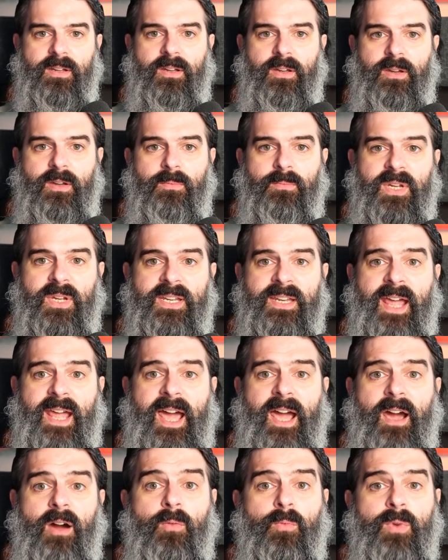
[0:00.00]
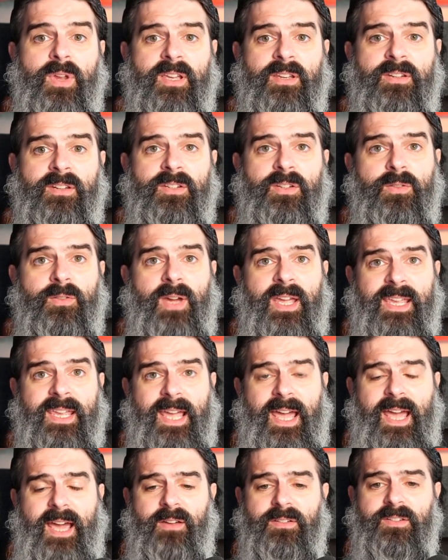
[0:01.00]
But now we can do a
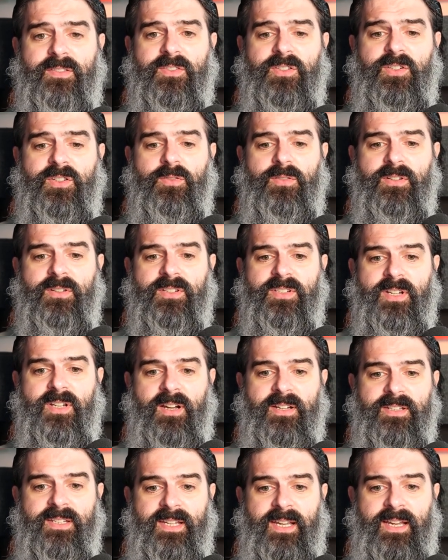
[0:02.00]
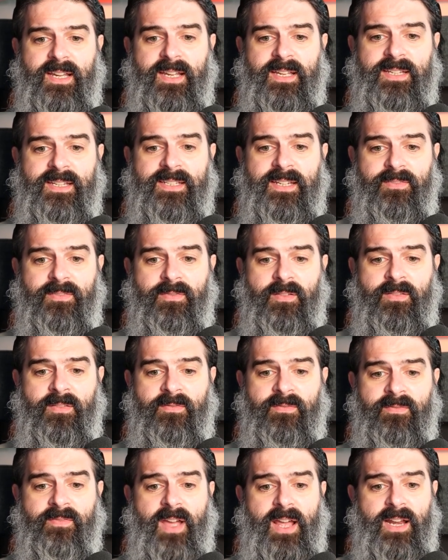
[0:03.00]
count of students starting at a different
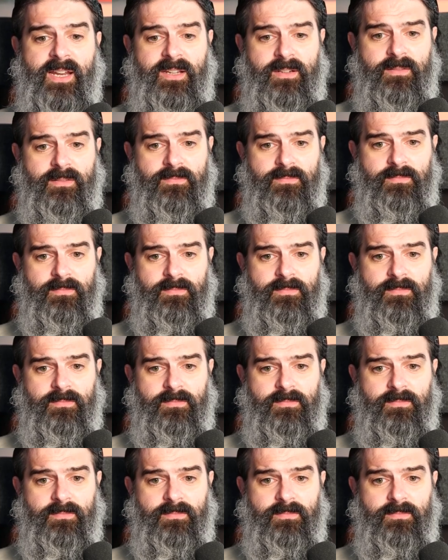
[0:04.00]
value.